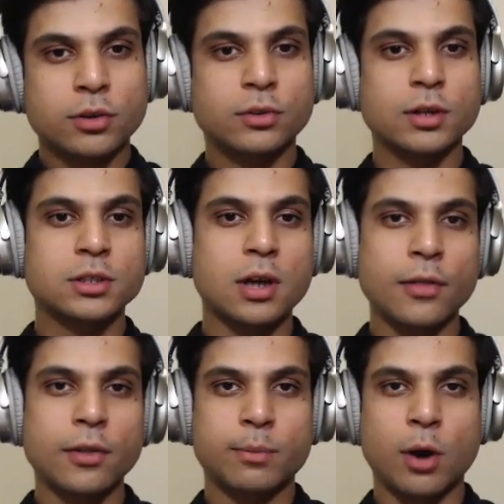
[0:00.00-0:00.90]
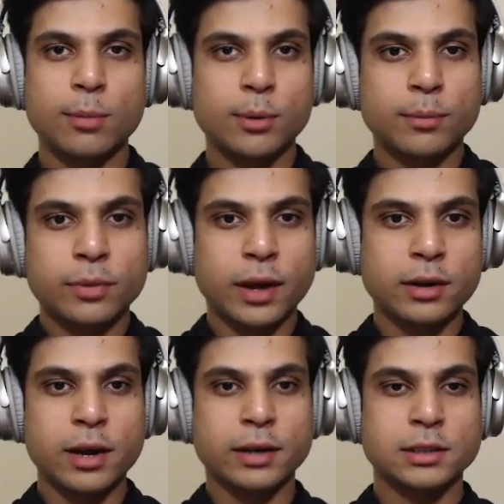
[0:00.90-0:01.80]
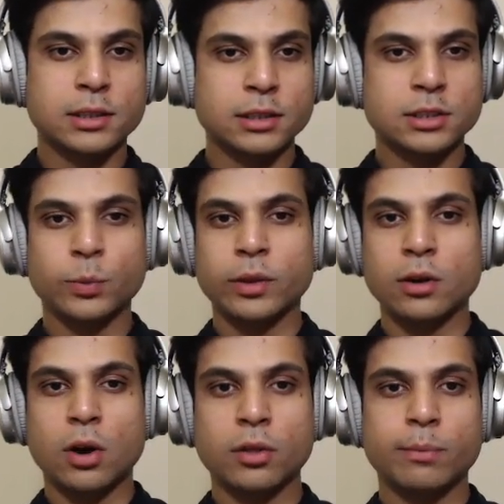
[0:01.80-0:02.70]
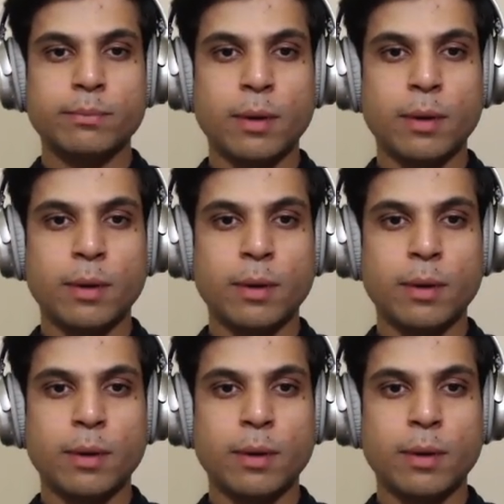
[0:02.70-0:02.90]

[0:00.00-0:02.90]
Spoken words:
this other problem that exists with a lot of the